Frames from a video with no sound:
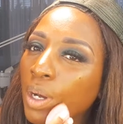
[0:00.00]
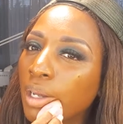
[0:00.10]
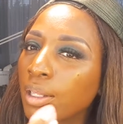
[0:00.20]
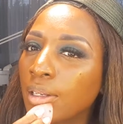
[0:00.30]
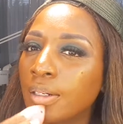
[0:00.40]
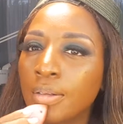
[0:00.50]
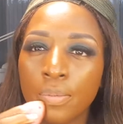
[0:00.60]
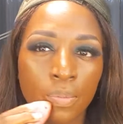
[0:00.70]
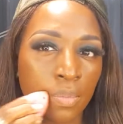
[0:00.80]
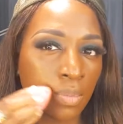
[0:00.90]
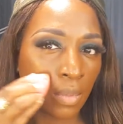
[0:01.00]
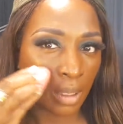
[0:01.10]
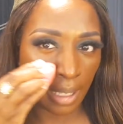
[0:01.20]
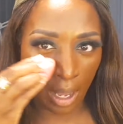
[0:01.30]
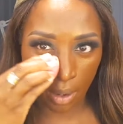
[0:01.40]
one color.
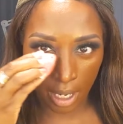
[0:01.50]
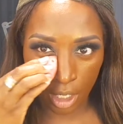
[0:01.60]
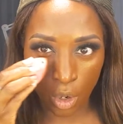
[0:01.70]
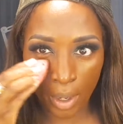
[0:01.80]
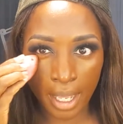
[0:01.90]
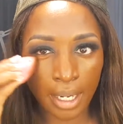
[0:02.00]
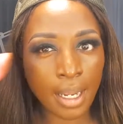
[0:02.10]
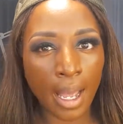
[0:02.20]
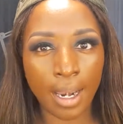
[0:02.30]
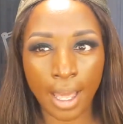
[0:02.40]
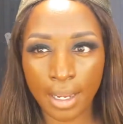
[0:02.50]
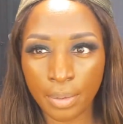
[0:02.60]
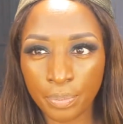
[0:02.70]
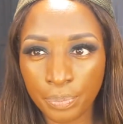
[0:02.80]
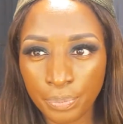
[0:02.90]
Now I gotta go in and highlight.
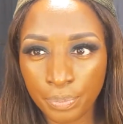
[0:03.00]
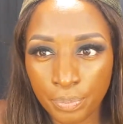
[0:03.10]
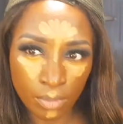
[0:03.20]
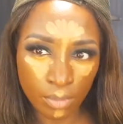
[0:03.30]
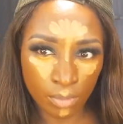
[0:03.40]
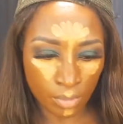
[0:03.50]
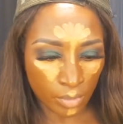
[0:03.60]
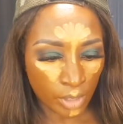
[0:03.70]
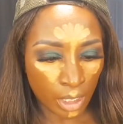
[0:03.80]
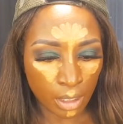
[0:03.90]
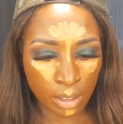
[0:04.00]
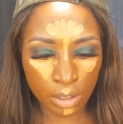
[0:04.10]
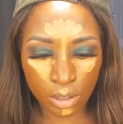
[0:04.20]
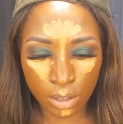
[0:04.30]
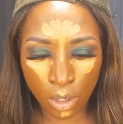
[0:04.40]

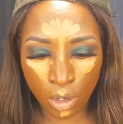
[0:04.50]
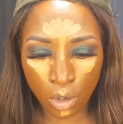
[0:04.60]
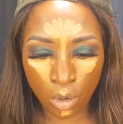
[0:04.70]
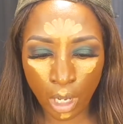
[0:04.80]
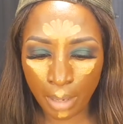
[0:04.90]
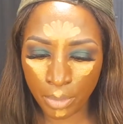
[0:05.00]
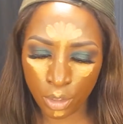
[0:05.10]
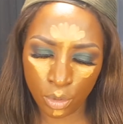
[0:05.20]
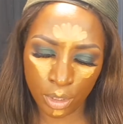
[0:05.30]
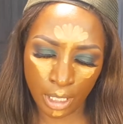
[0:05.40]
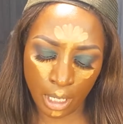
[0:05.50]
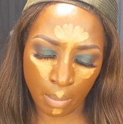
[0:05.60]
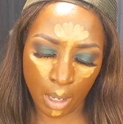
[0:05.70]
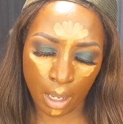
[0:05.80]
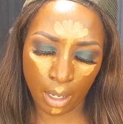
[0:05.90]
So I'm
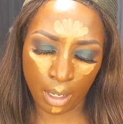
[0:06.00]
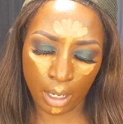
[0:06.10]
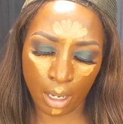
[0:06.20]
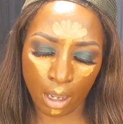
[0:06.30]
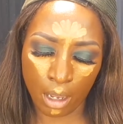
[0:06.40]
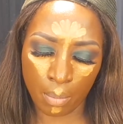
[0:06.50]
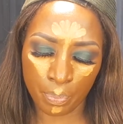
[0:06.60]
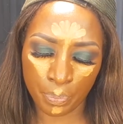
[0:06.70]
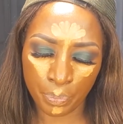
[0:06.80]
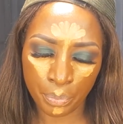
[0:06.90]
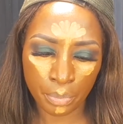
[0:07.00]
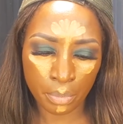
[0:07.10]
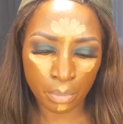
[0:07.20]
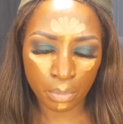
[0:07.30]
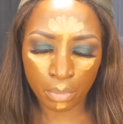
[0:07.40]
using my
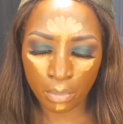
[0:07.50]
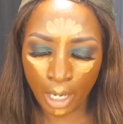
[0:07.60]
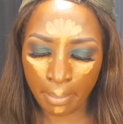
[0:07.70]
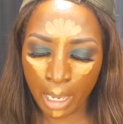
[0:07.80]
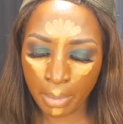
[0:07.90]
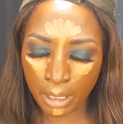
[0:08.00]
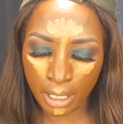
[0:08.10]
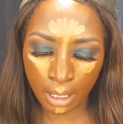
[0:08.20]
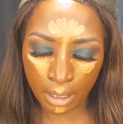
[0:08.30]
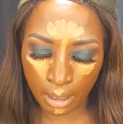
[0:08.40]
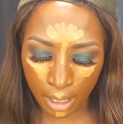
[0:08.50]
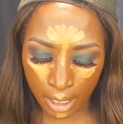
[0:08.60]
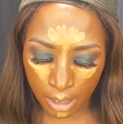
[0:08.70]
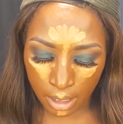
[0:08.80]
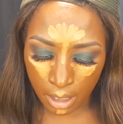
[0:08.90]
Maybelline
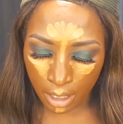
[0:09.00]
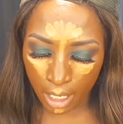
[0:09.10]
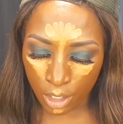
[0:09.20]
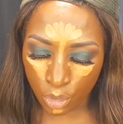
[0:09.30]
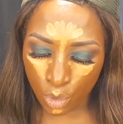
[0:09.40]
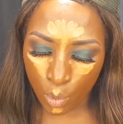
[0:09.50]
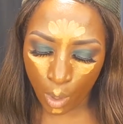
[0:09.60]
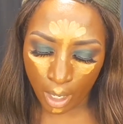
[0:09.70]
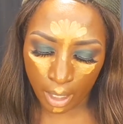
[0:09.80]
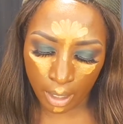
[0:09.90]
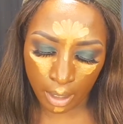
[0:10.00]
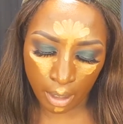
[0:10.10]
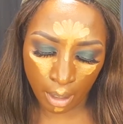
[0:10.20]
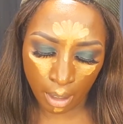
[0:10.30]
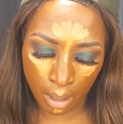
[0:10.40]
Instant Age Rewind